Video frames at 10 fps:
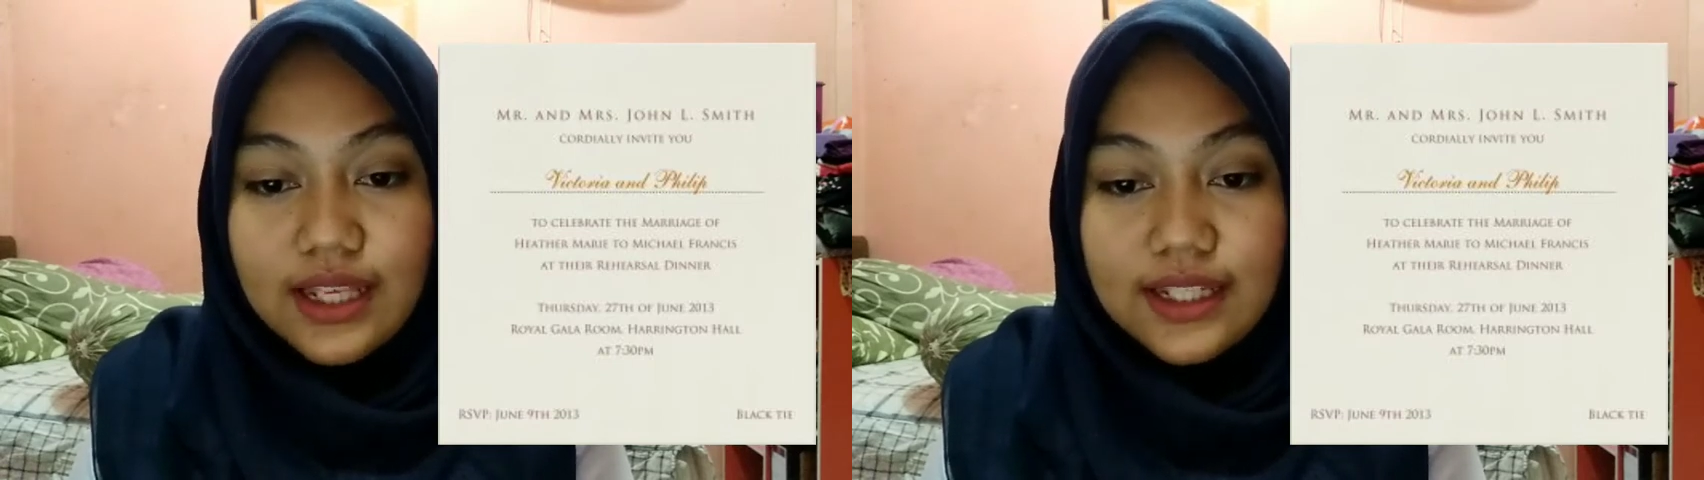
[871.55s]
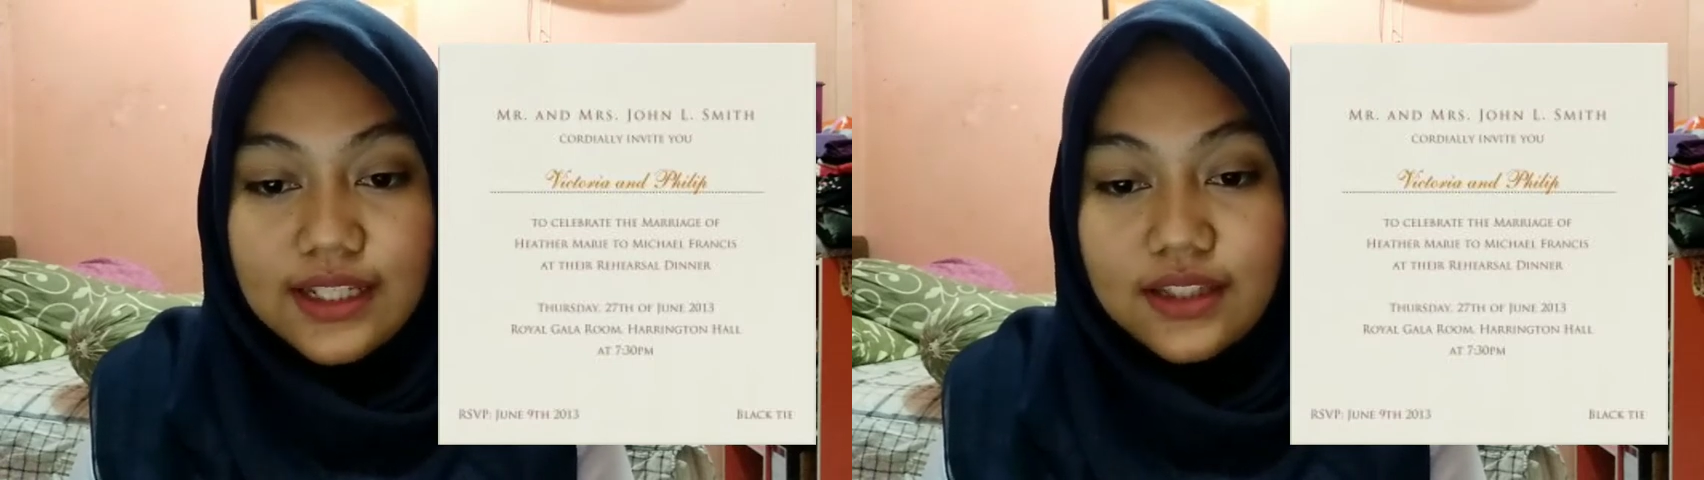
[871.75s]

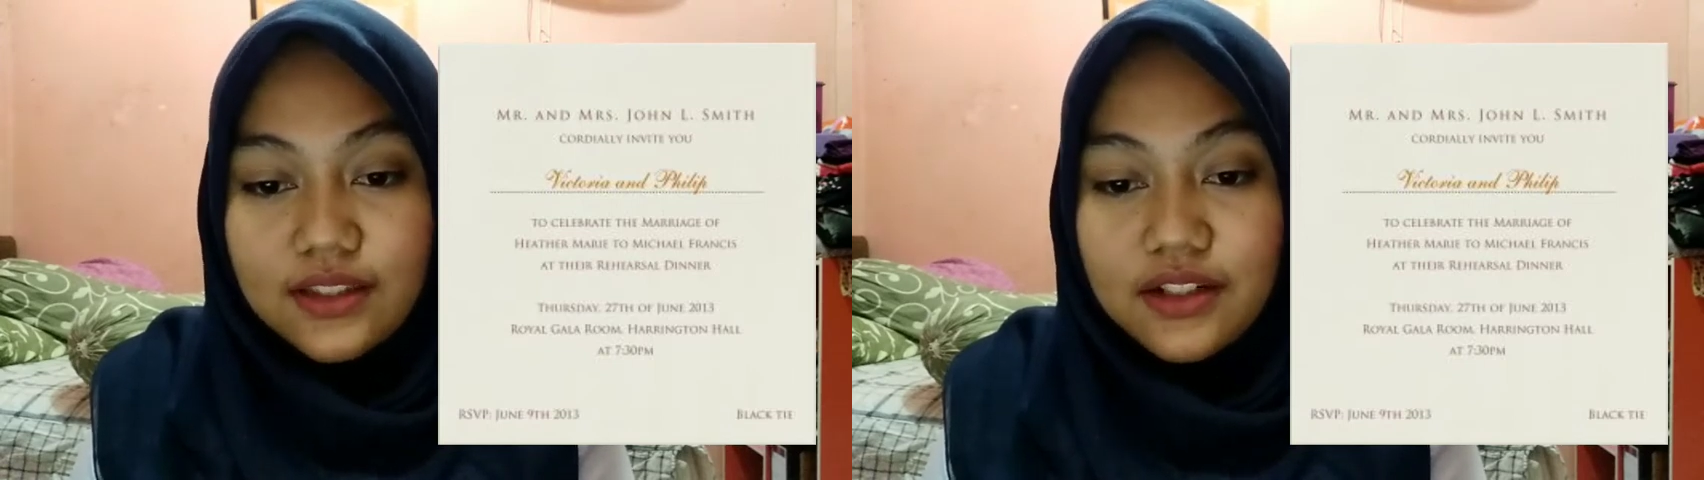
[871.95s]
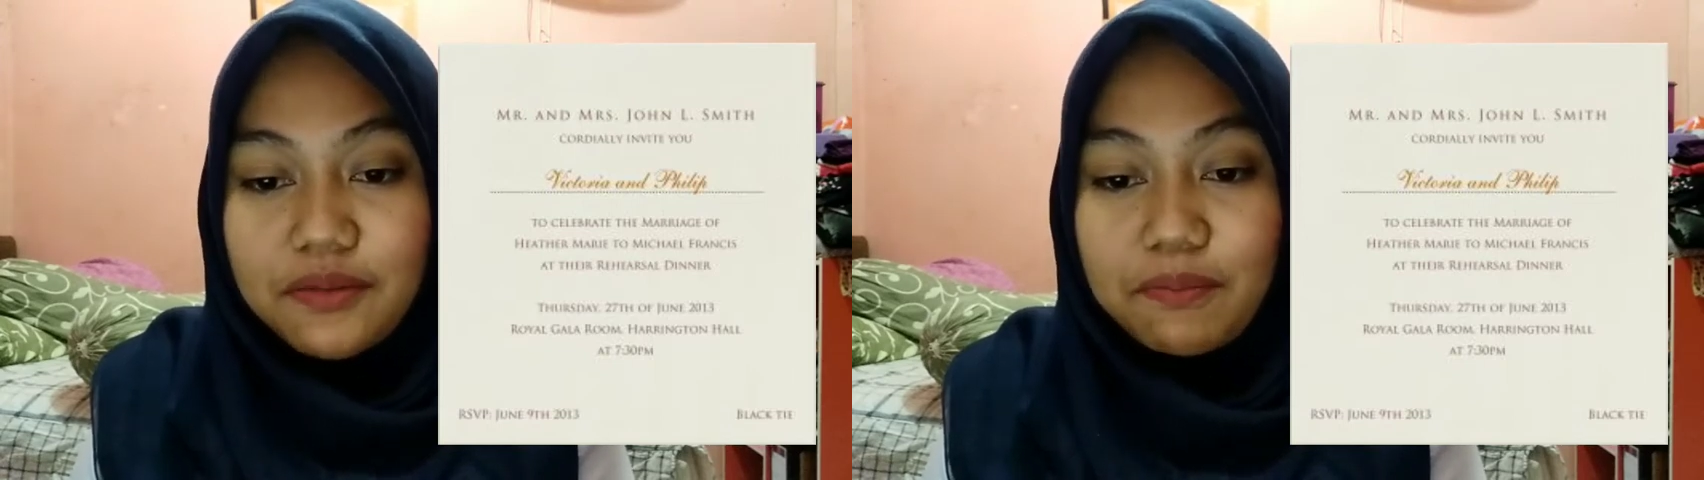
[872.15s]

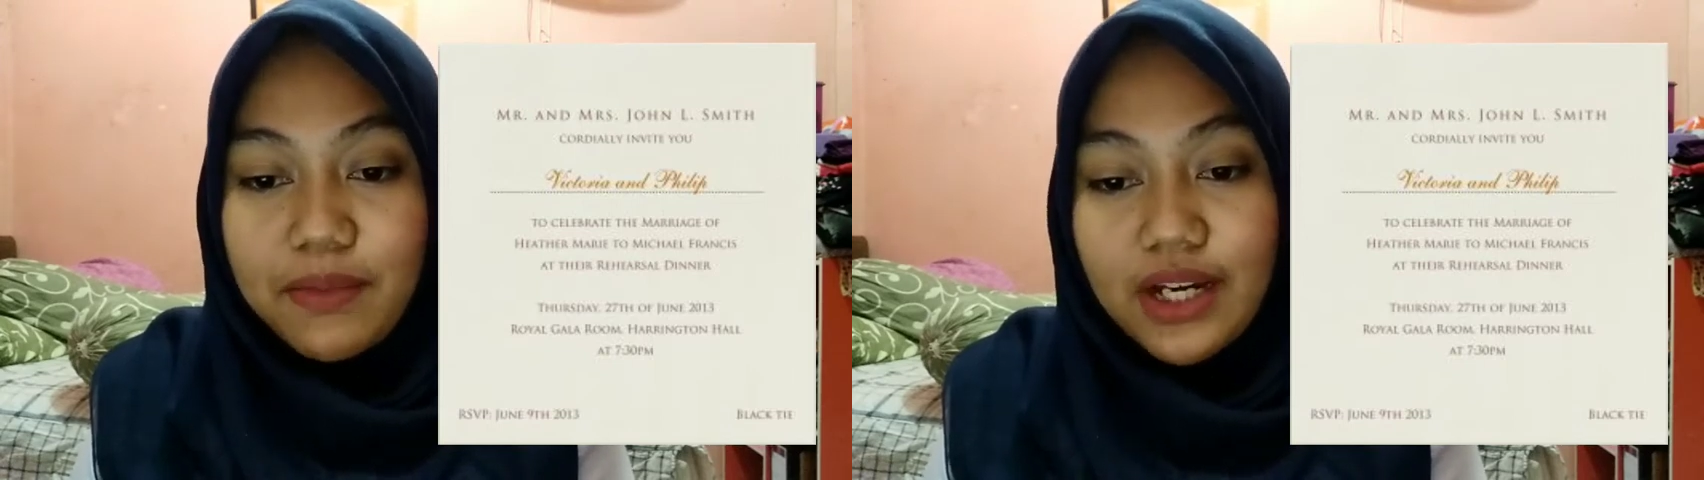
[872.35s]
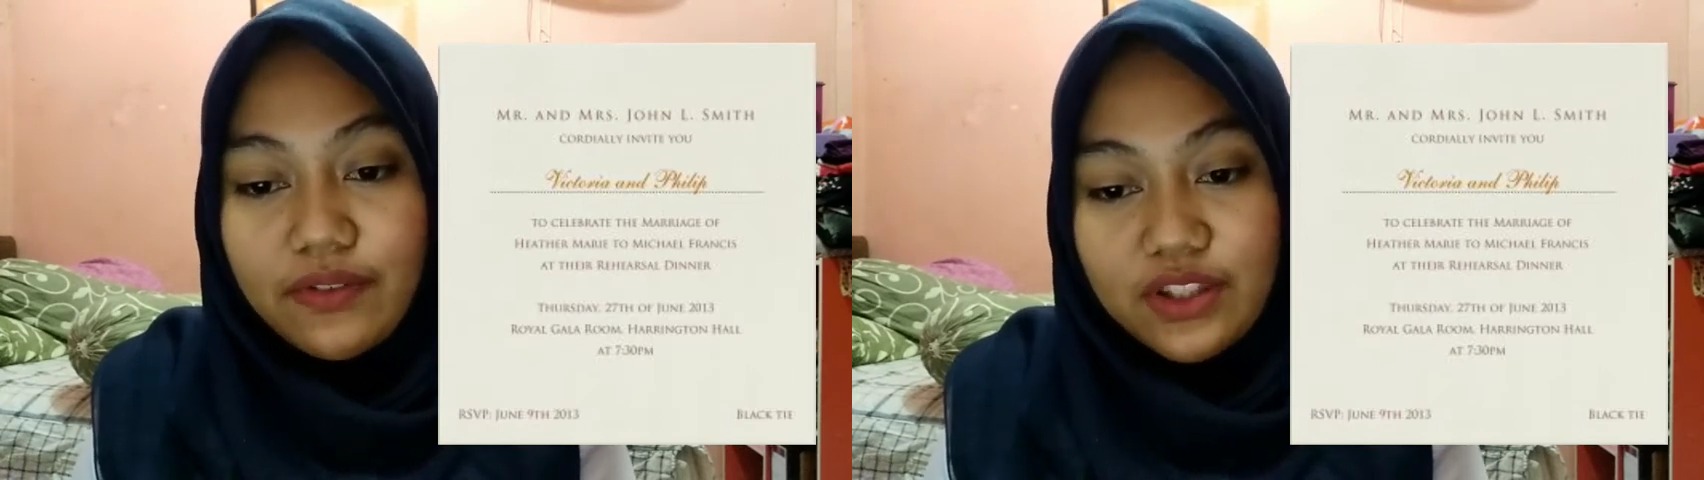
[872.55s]
Heather
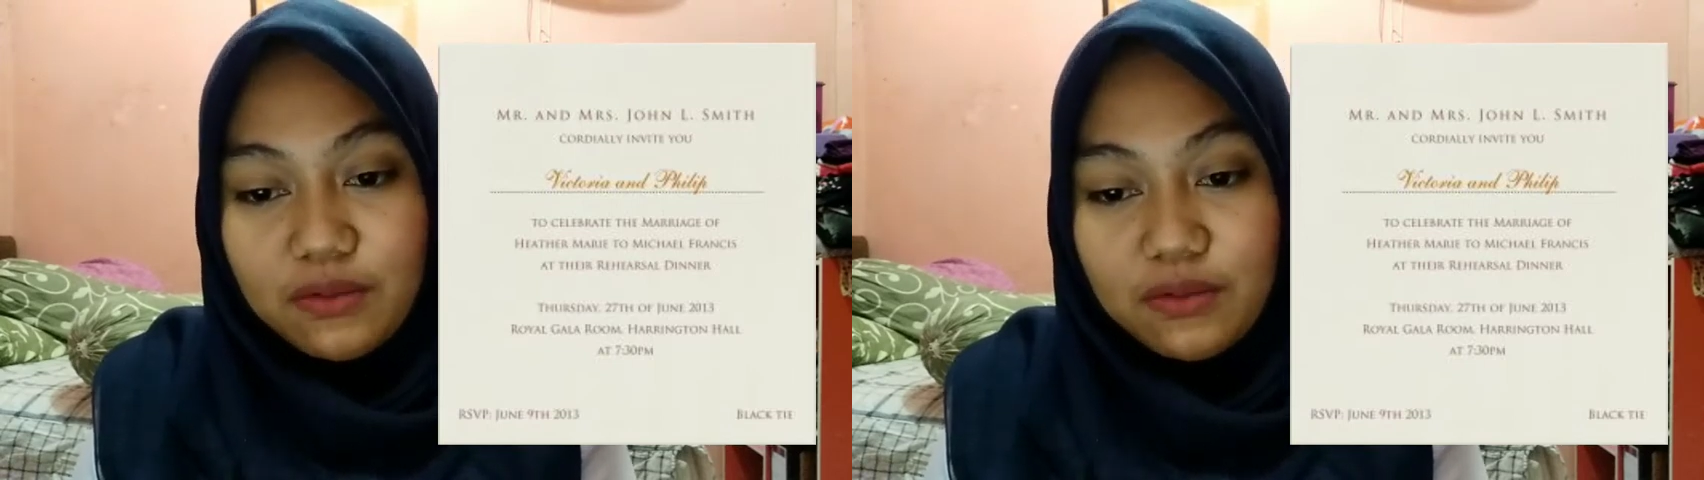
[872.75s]
married